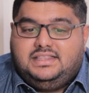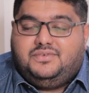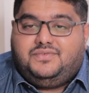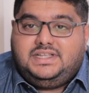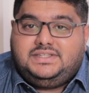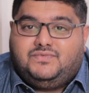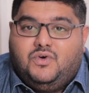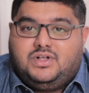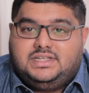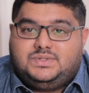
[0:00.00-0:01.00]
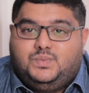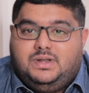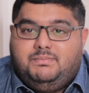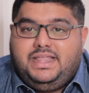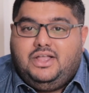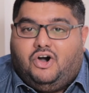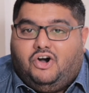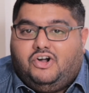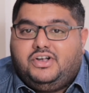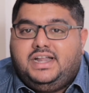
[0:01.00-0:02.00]
The first focus will be
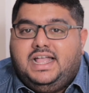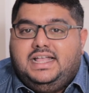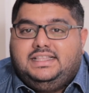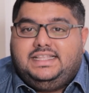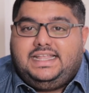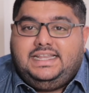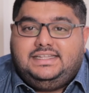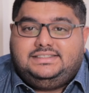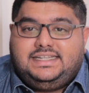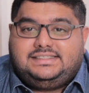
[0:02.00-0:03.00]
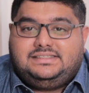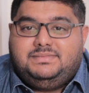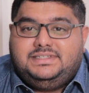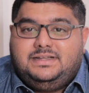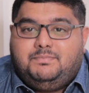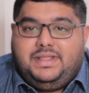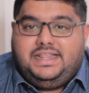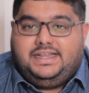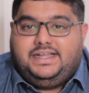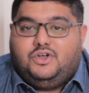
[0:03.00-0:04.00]
on the intertestamental
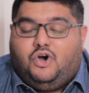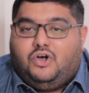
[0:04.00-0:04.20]
period,